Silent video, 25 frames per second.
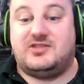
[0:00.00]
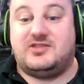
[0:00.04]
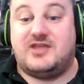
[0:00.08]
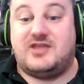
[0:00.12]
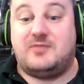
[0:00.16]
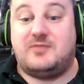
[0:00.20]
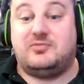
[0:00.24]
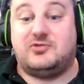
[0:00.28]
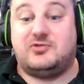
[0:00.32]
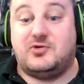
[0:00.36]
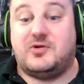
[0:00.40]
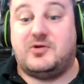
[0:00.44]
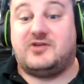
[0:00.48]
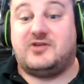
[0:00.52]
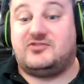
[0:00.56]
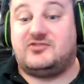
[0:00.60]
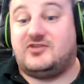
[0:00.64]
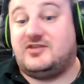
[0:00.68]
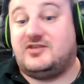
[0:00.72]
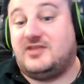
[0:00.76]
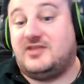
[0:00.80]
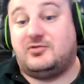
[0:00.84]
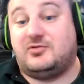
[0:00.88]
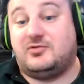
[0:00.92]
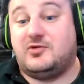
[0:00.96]
And they blew us.
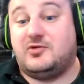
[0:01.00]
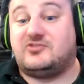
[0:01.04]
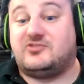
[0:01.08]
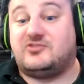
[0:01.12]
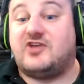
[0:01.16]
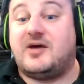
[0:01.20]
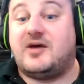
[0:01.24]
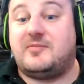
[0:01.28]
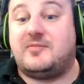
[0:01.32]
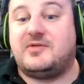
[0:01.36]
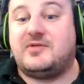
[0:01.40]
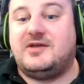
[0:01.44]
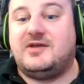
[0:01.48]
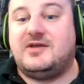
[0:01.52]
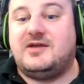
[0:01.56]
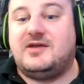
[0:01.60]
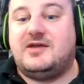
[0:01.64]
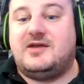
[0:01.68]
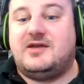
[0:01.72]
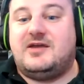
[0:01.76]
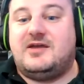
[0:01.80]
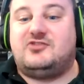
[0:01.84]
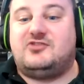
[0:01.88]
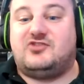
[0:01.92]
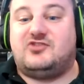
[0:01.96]
They blew us up.
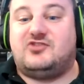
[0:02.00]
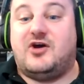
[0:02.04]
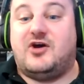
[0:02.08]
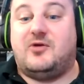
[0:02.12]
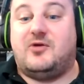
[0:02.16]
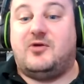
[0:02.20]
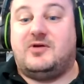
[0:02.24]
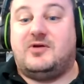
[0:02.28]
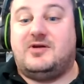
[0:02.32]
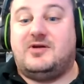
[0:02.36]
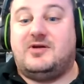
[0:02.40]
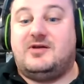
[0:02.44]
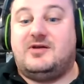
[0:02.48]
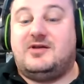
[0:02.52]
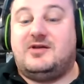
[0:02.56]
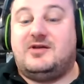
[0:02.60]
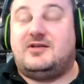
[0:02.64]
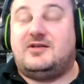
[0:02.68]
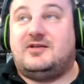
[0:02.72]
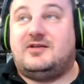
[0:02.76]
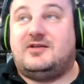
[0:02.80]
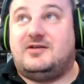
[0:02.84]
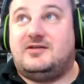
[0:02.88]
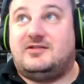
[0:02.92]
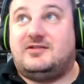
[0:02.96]
Wow. So
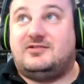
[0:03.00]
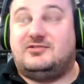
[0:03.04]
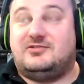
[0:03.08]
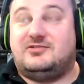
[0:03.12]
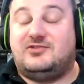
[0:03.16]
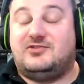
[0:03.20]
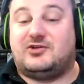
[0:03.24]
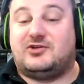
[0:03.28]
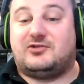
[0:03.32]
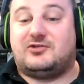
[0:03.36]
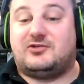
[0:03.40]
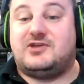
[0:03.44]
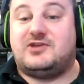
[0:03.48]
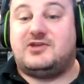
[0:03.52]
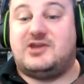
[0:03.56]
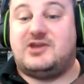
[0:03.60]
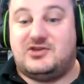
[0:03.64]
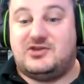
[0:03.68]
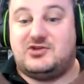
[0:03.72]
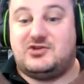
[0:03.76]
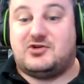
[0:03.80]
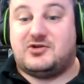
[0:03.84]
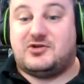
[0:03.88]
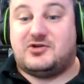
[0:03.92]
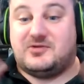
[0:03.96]
literally,
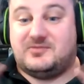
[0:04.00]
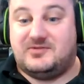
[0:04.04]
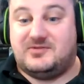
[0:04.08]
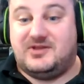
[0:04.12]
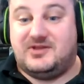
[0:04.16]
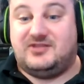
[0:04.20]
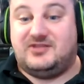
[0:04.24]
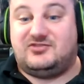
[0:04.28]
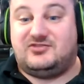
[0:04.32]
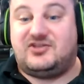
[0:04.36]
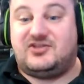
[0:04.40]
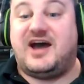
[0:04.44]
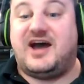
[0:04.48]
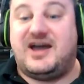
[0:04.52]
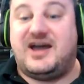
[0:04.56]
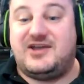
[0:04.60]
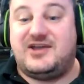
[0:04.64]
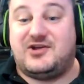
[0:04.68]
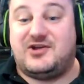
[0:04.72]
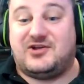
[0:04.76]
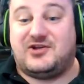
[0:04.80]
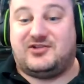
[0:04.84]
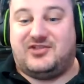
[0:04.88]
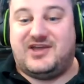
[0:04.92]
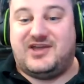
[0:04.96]
your
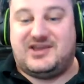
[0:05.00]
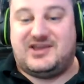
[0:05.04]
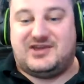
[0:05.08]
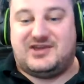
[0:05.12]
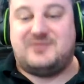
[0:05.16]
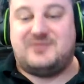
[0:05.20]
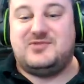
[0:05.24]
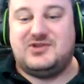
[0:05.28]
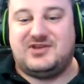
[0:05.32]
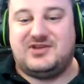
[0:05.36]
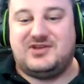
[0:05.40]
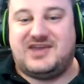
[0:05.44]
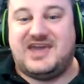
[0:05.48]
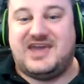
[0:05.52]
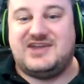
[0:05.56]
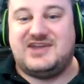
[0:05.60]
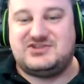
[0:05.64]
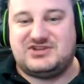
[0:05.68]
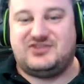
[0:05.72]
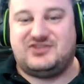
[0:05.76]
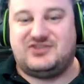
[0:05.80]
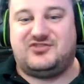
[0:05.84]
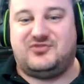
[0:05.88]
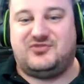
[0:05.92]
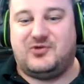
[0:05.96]
entire like
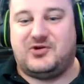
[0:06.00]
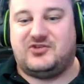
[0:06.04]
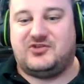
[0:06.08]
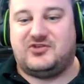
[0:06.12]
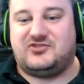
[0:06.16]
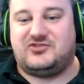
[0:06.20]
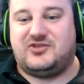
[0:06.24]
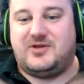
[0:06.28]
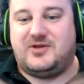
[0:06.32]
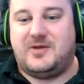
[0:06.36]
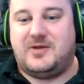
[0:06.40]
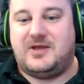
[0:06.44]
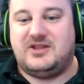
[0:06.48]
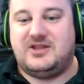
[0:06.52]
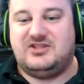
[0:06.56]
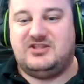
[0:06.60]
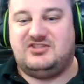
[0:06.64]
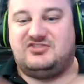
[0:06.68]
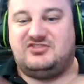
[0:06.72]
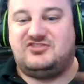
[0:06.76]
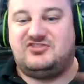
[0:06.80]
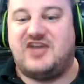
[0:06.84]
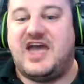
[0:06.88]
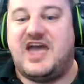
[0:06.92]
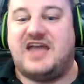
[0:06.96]
communications force
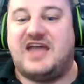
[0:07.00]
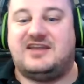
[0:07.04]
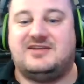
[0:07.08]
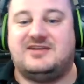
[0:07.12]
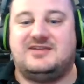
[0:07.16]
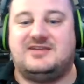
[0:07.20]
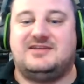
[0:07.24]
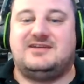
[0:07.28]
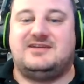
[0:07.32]
dead.